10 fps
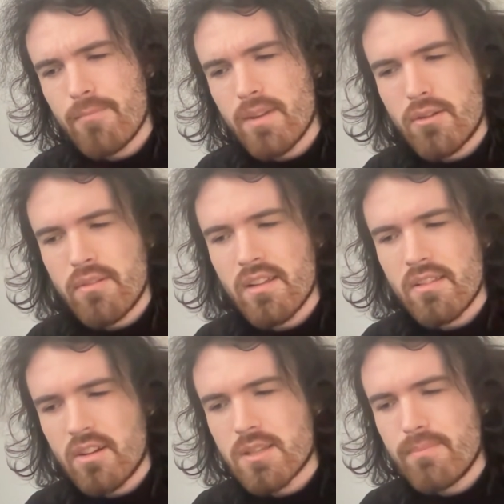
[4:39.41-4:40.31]

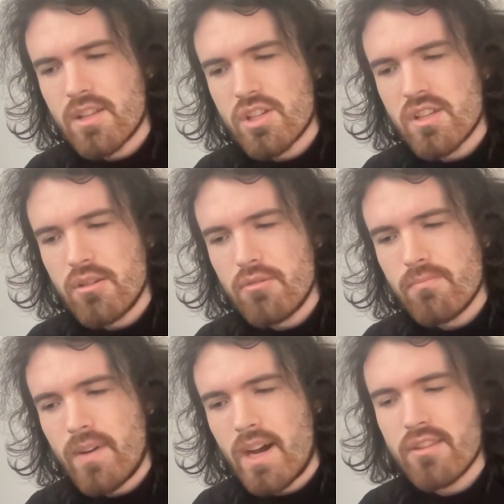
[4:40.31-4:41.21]
annoying, not to mention you
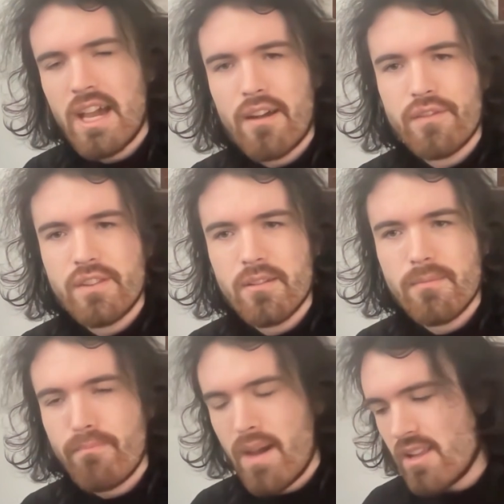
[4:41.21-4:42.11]
either have to
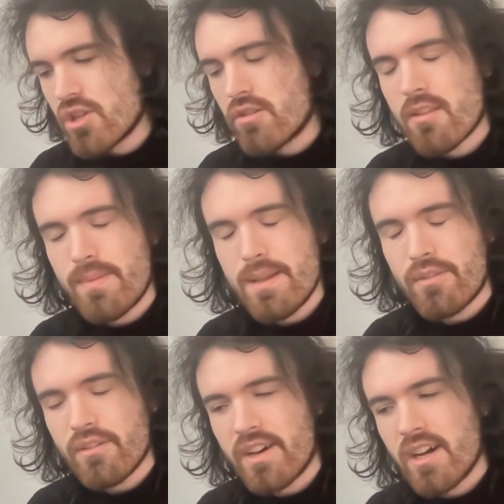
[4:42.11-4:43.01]
manage all those
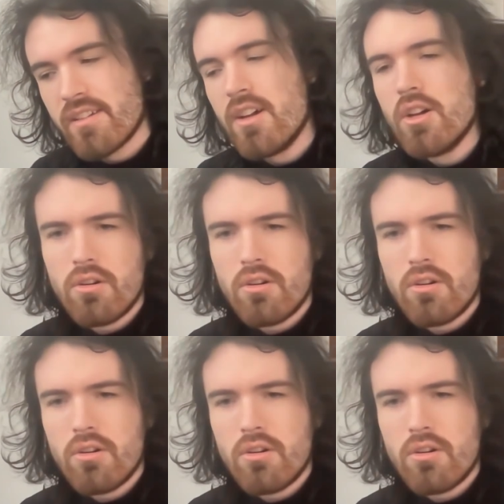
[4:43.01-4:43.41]
people you've hired